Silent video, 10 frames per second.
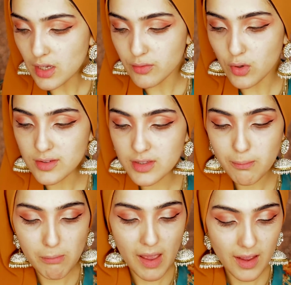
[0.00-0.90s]
I've got the
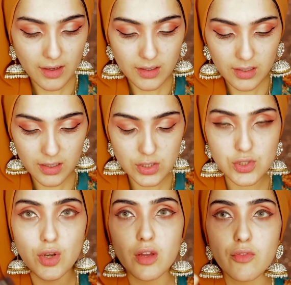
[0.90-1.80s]
MAC
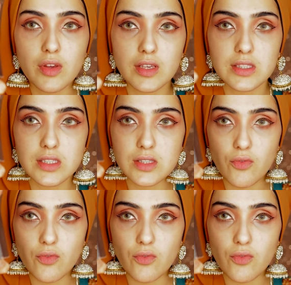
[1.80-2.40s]
Studio Fix